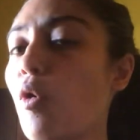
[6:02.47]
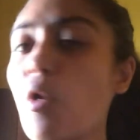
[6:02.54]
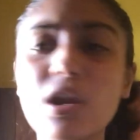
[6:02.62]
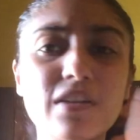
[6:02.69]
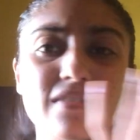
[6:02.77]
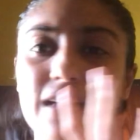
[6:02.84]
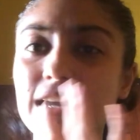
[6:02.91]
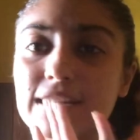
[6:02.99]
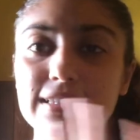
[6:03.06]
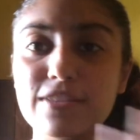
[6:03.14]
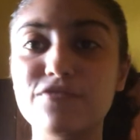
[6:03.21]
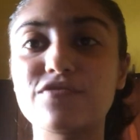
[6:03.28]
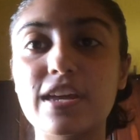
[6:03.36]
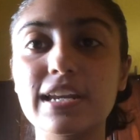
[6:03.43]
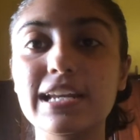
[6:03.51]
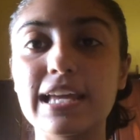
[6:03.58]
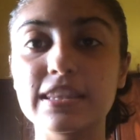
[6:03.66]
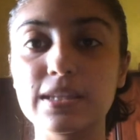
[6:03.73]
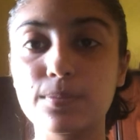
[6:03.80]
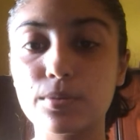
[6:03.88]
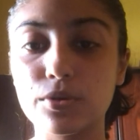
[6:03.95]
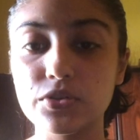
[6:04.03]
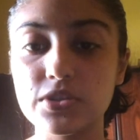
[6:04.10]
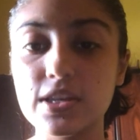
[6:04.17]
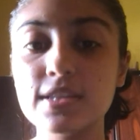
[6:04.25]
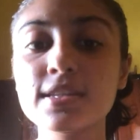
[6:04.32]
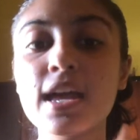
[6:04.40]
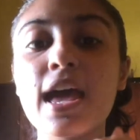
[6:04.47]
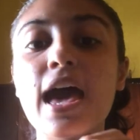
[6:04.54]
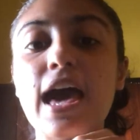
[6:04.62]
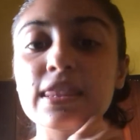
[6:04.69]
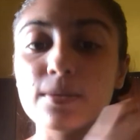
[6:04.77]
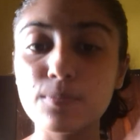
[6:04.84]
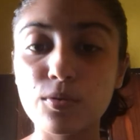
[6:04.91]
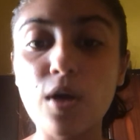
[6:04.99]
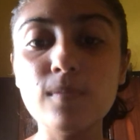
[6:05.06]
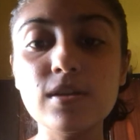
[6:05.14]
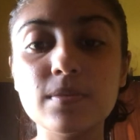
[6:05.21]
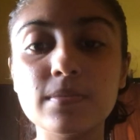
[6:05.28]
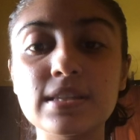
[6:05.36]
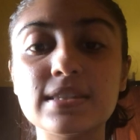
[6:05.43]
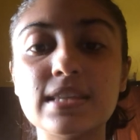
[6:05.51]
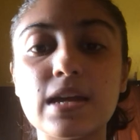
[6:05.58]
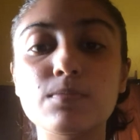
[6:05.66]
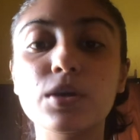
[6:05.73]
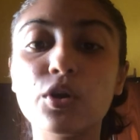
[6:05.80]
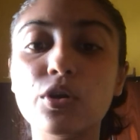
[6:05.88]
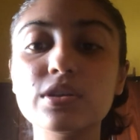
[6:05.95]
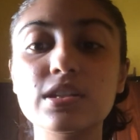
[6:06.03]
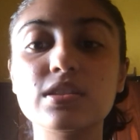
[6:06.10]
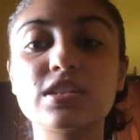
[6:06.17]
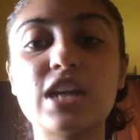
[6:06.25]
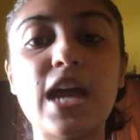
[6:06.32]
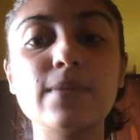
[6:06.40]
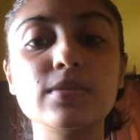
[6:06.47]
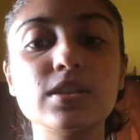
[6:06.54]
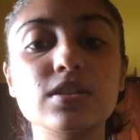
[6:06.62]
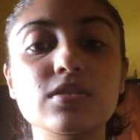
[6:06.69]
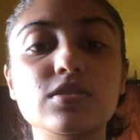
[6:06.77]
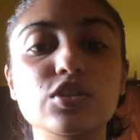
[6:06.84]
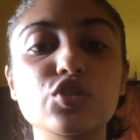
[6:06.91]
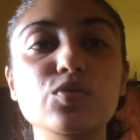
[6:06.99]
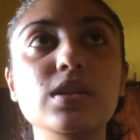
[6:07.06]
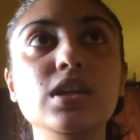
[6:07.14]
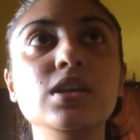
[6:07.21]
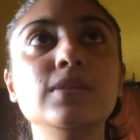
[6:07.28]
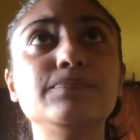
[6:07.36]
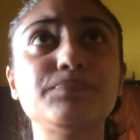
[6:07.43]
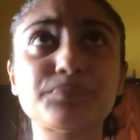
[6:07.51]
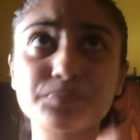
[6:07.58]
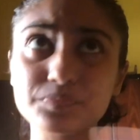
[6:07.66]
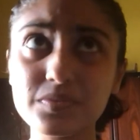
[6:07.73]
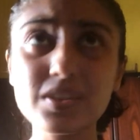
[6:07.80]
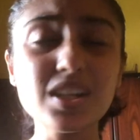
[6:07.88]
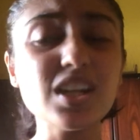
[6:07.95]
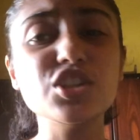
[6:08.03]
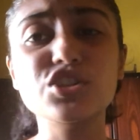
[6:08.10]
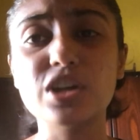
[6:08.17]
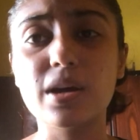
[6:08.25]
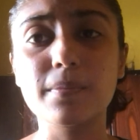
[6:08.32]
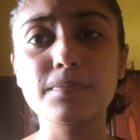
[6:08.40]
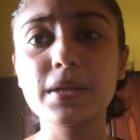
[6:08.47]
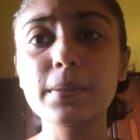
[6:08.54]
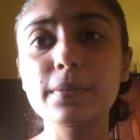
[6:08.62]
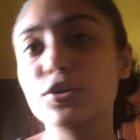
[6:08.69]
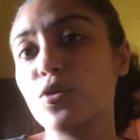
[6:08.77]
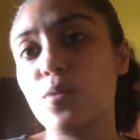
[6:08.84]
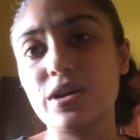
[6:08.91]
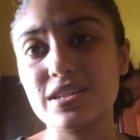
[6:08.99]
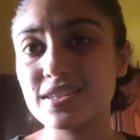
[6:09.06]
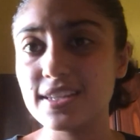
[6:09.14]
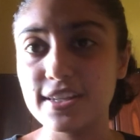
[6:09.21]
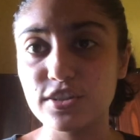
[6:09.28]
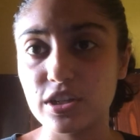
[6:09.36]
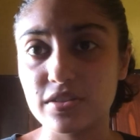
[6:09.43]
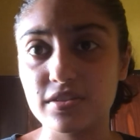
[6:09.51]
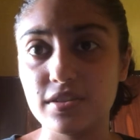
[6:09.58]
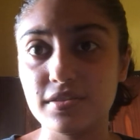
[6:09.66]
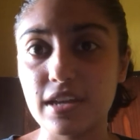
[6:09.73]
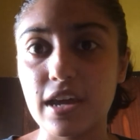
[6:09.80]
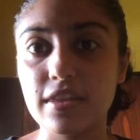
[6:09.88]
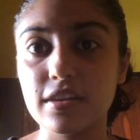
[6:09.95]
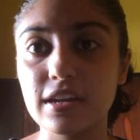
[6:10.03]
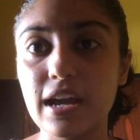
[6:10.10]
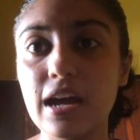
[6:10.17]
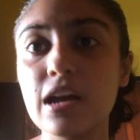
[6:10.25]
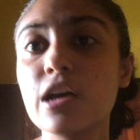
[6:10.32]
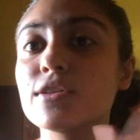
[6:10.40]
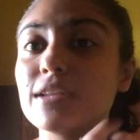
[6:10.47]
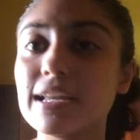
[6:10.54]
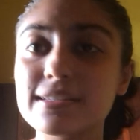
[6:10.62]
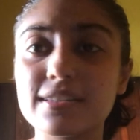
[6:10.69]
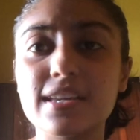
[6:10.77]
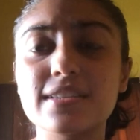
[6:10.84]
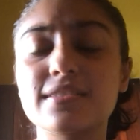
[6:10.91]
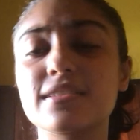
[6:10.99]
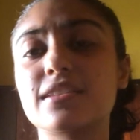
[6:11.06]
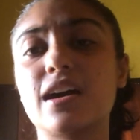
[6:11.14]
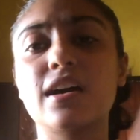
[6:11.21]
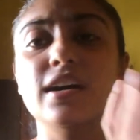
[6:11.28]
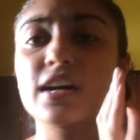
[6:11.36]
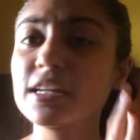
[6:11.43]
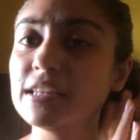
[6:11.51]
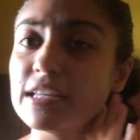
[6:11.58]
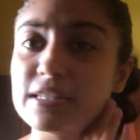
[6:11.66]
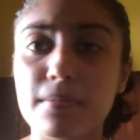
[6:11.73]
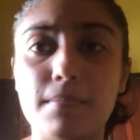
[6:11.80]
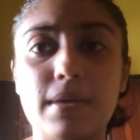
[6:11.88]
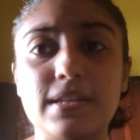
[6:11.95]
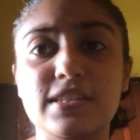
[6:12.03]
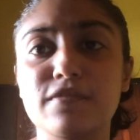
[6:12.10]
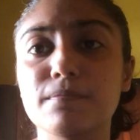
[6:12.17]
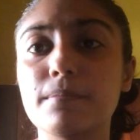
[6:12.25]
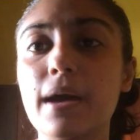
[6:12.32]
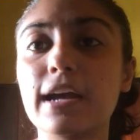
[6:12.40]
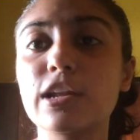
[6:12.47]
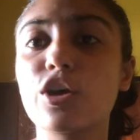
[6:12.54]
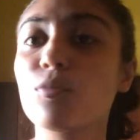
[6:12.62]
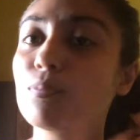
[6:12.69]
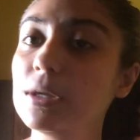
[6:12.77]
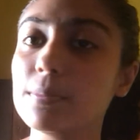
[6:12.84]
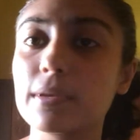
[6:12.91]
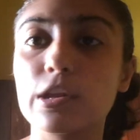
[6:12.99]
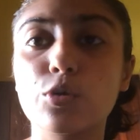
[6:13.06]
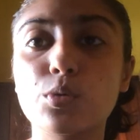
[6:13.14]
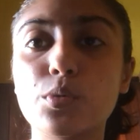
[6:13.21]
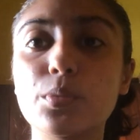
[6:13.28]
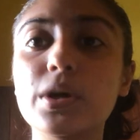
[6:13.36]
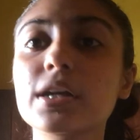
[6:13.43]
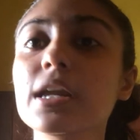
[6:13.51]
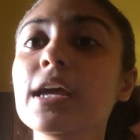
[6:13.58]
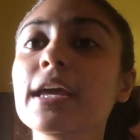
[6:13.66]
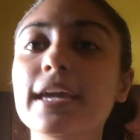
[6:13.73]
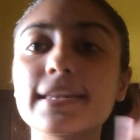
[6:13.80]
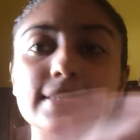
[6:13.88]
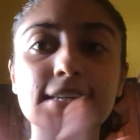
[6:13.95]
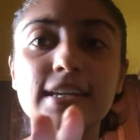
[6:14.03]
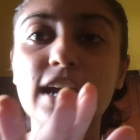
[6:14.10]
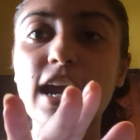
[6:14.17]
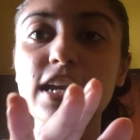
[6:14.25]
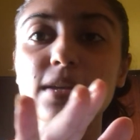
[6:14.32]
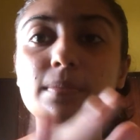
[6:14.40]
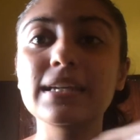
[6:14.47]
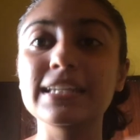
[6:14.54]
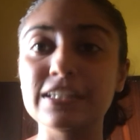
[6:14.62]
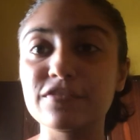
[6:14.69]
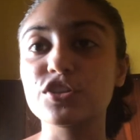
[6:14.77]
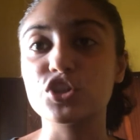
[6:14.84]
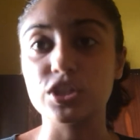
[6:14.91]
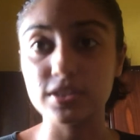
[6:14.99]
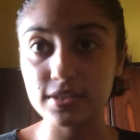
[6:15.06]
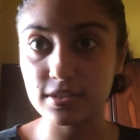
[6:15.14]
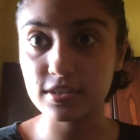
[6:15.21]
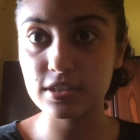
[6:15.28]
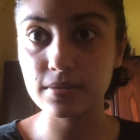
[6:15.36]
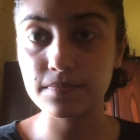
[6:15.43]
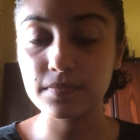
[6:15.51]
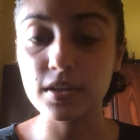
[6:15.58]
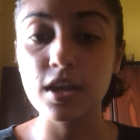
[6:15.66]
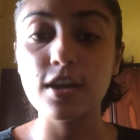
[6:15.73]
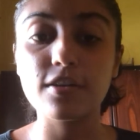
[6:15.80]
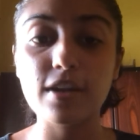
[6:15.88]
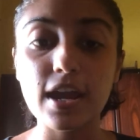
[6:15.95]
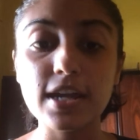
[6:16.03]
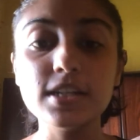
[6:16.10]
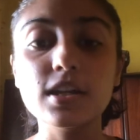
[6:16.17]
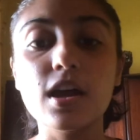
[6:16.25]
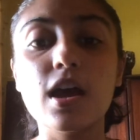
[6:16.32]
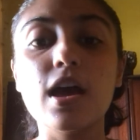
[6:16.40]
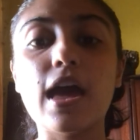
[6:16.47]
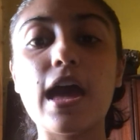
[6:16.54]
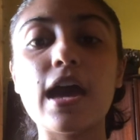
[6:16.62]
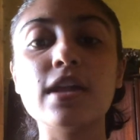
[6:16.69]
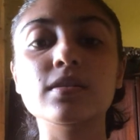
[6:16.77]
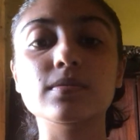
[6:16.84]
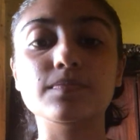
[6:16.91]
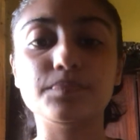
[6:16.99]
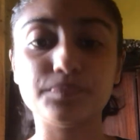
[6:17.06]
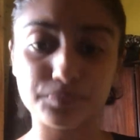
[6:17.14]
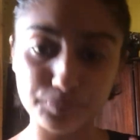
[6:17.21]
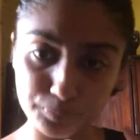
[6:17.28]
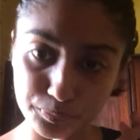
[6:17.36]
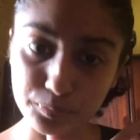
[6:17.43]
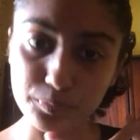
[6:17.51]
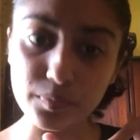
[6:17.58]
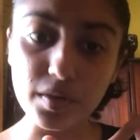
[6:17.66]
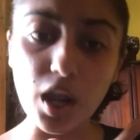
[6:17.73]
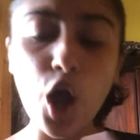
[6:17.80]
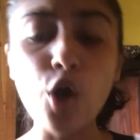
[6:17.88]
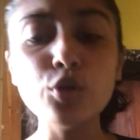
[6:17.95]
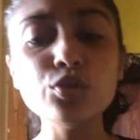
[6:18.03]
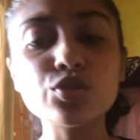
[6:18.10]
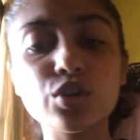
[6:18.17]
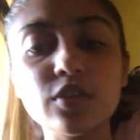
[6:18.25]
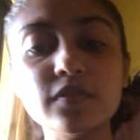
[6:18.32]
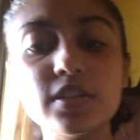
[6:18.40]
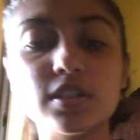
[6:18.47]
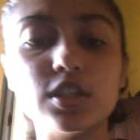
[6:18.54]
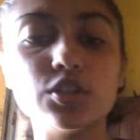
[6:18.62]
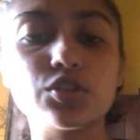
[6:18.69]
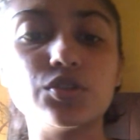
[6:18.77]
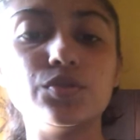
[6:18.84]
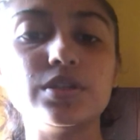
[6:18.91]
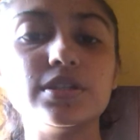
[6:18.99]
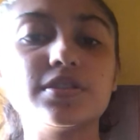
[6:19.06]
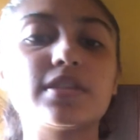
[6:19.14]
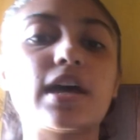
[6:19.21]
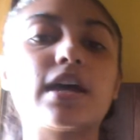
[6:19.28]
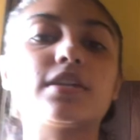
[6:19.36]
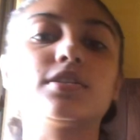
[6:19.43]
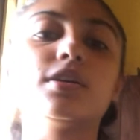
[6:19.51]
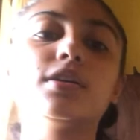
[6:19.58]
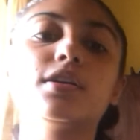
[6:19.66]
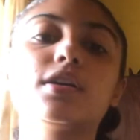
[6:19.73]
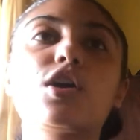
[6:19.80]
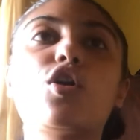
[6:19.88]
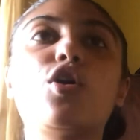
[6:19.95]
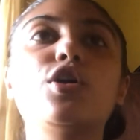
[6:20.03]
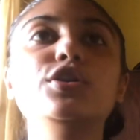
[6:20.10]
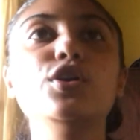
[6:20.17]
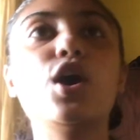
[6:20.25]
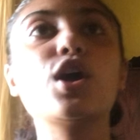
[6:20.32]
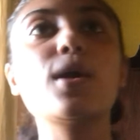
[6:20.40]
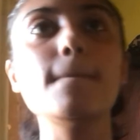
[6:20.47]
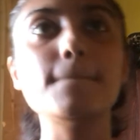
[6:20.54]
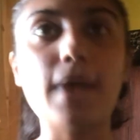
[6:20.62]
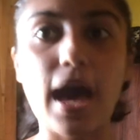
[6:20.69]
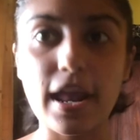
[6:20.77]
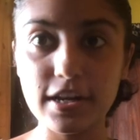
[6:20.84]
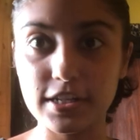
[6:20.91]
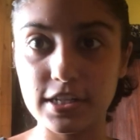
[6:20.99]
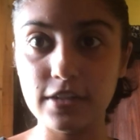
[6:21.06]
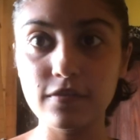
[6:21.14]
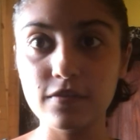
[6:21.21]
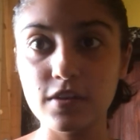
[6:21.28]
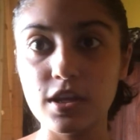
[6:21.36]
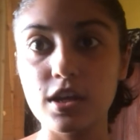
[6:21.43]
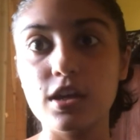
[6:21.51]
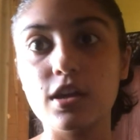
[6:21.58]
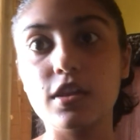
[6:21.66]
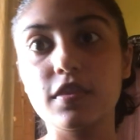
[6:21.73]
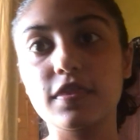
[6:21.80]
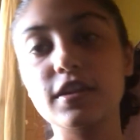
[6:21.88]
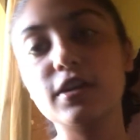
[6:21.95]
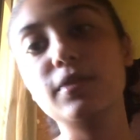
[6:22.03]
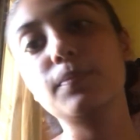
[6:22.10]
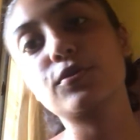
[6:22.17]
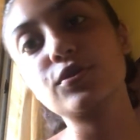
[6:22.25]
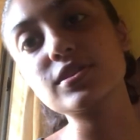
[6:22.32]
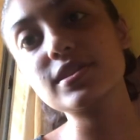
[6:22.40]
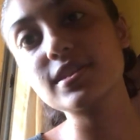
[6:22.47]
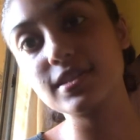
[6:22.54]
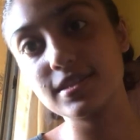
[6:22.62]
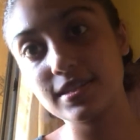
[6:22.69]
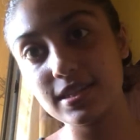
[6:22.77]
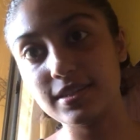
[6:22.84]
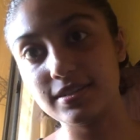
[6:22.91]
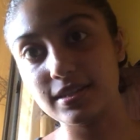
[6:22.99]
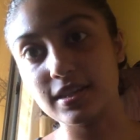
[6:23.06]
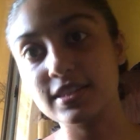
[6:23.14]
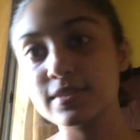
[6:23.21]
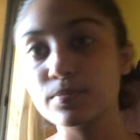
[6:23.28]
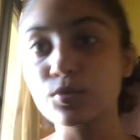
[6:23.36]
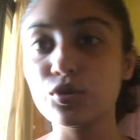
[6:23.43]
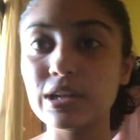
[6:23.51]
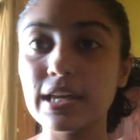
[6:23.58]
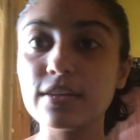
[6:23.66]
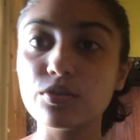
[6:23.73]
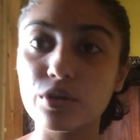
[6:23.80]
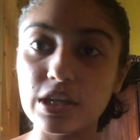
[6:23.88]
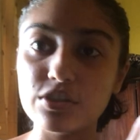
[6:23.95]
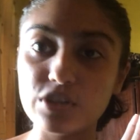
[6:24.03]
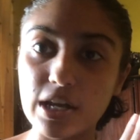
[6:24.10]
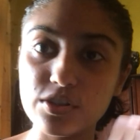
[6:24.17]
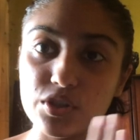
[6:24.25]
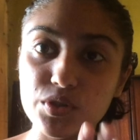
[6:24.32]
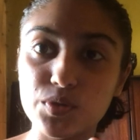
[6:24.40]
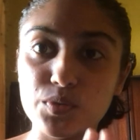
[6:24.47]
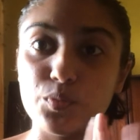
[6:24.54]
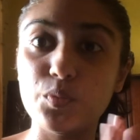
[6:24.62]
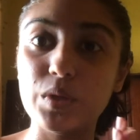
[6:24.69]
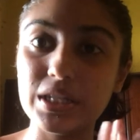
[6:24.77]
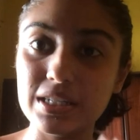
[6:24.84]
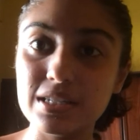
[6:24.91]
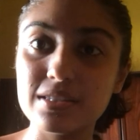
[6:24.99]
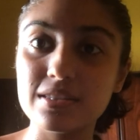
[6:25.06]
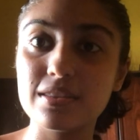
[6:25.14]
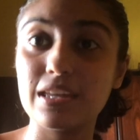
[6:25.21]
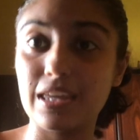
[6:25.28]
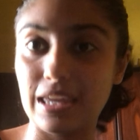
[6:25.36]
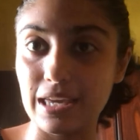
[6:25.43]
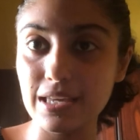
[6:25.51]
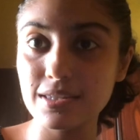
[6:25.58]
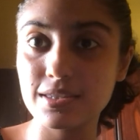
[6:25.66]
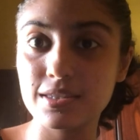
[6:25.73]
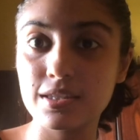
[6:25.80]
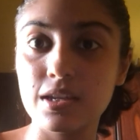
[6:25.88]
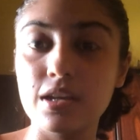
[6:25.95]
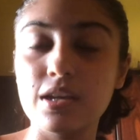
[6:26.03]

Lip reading: All of that is a very lengthy process, and the problem is that because it's time consuming, people don't want to seek justice either. Yeah, less cases are heard, there's a massive backlog, people are overworked. It's incredibly inefficient system, right? And how you solve this issue is that on your comparative, the process is easy. It's more like, okay, judges witness the case.